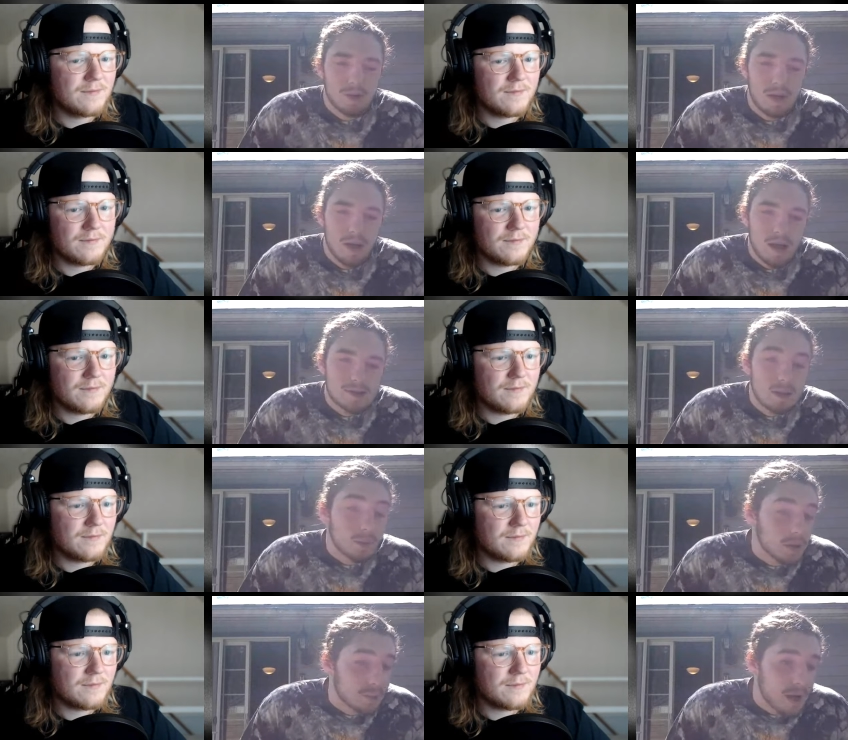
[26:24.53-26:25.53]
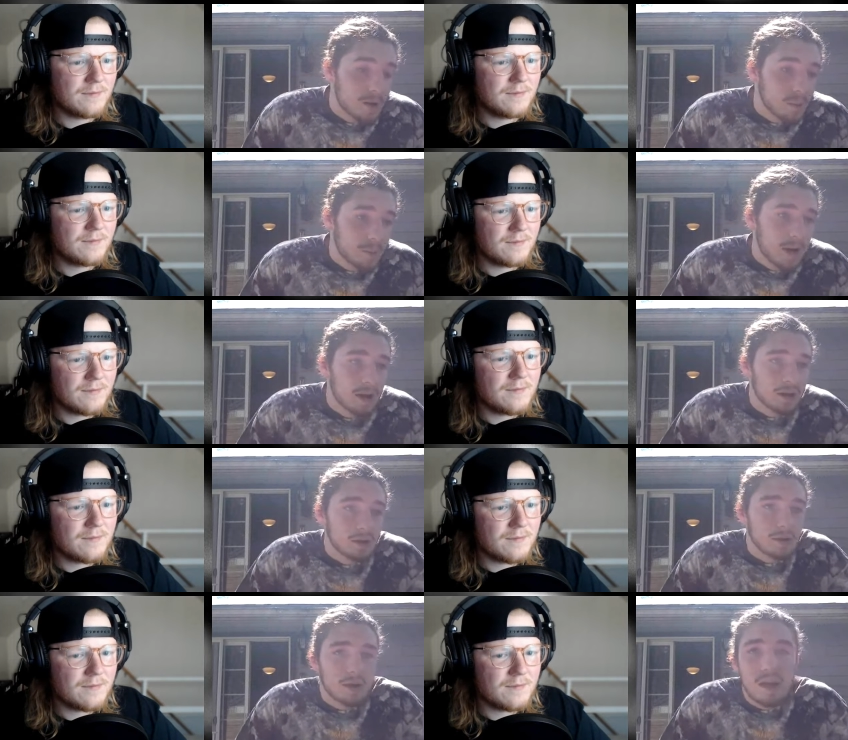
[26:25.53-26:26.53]
Speaker 1: I mean, I, I typically am not on my
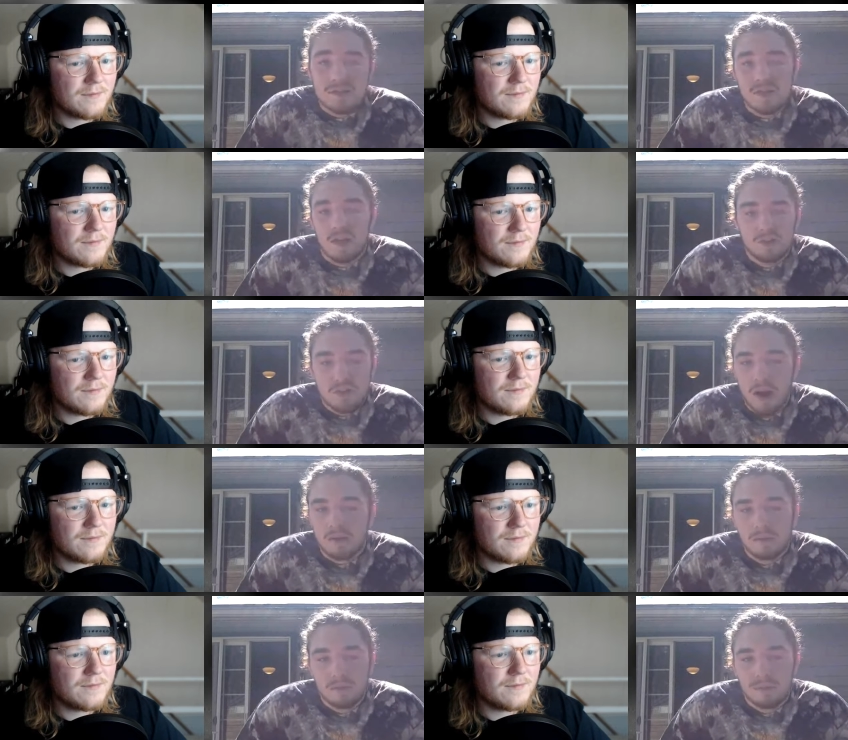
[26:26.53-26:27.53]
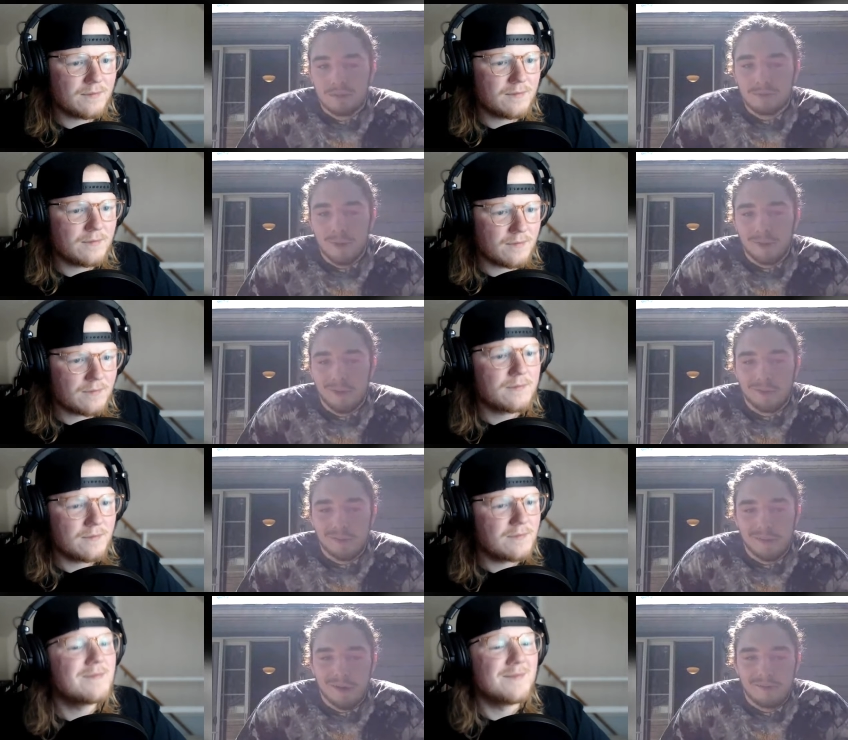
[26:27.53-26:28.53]
back. I got a solid triangle. That's about the
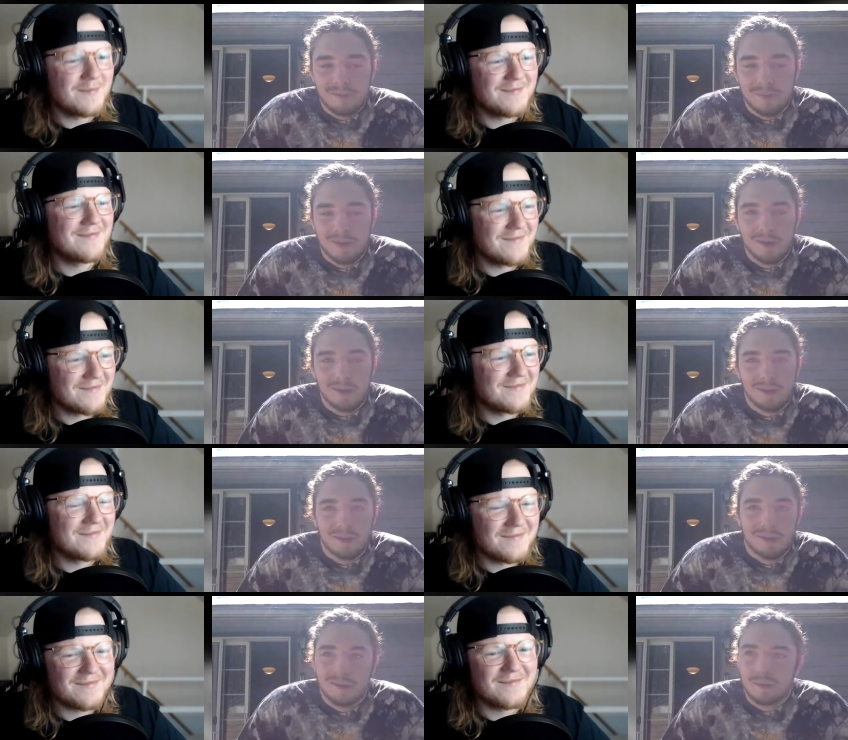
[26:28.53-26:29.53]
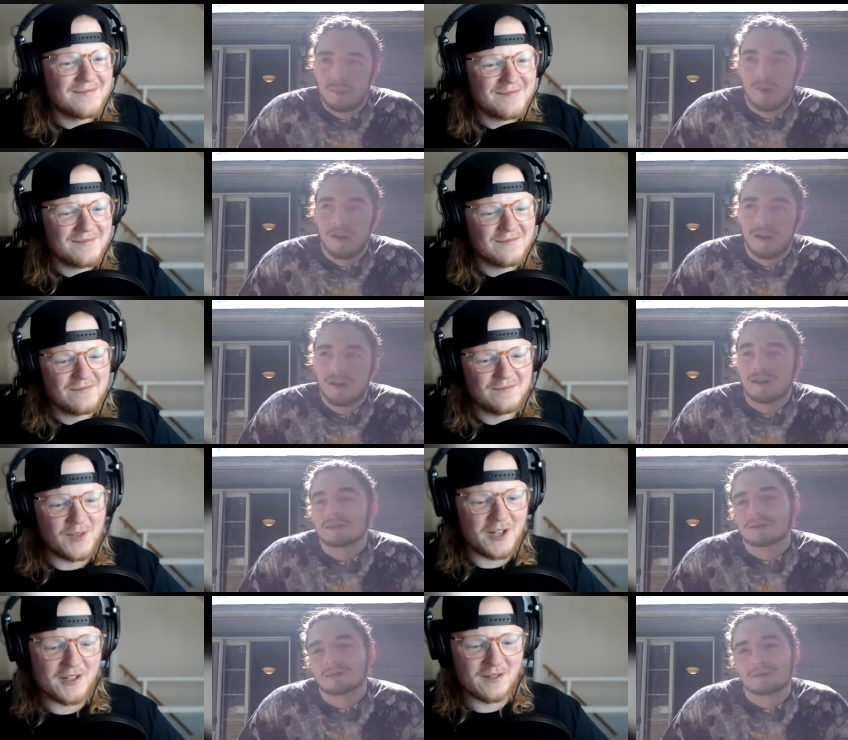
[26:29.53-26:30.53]
only thing I got from there. But
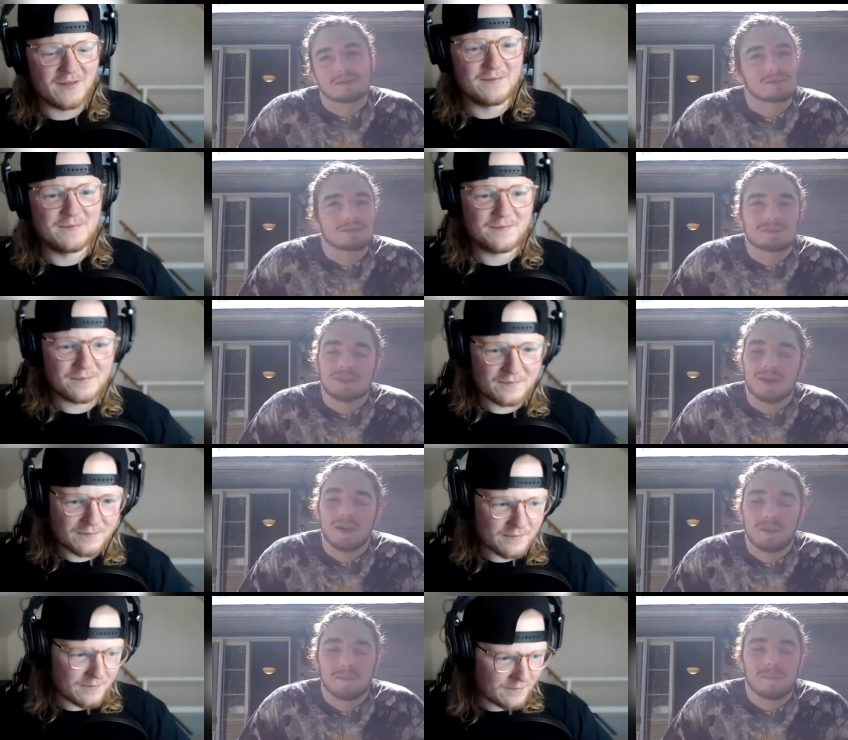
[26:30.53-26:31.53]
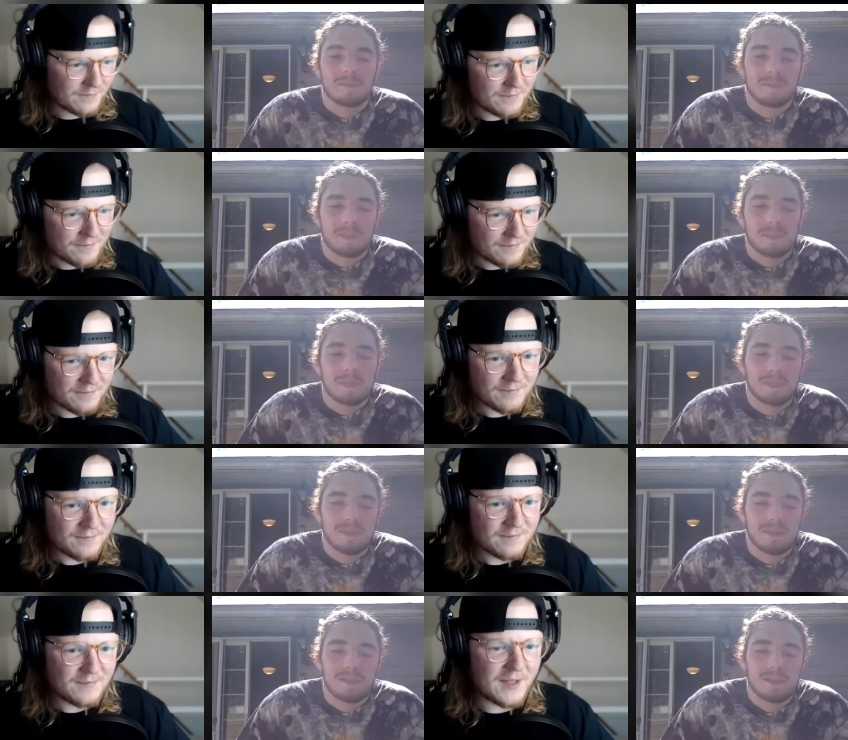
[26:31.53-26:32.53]
uh,
Speaker 2: nice.
Speaker 1: Yeah.
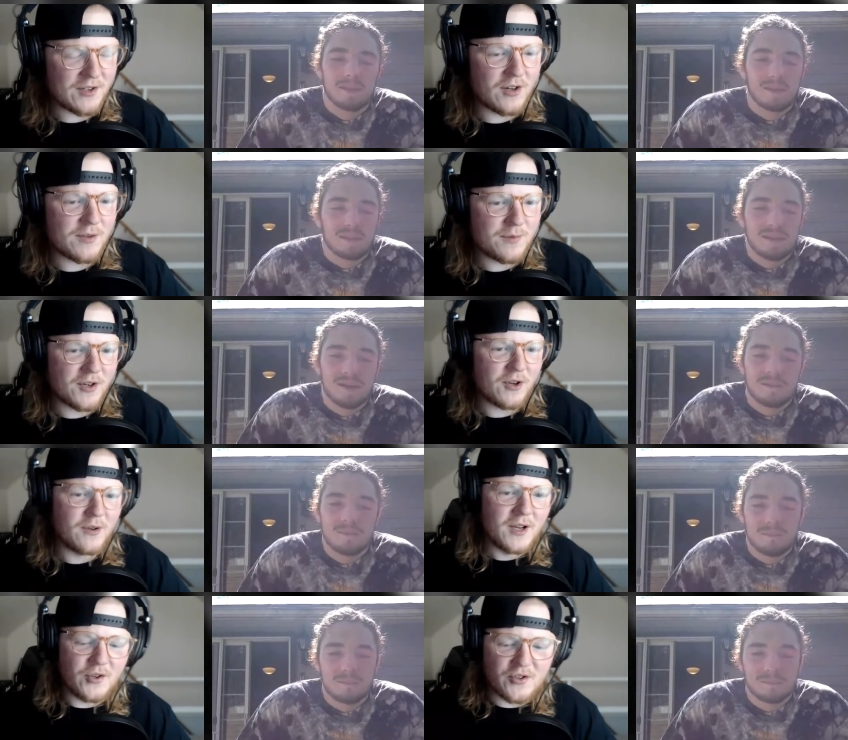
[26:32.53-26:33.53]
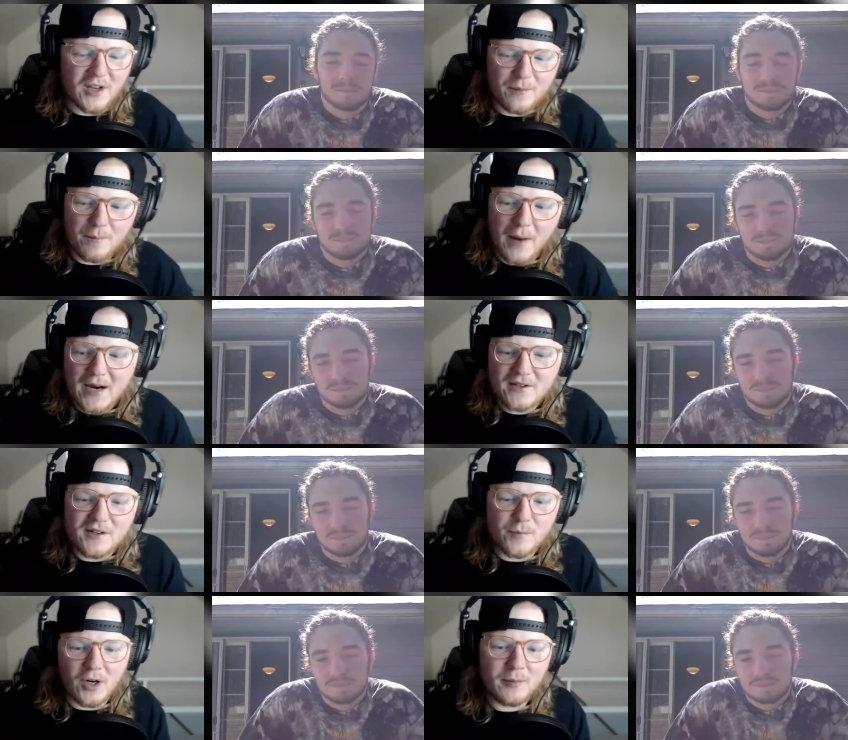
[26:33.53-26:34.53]
Speaker 2: That's awesome. So you said Max is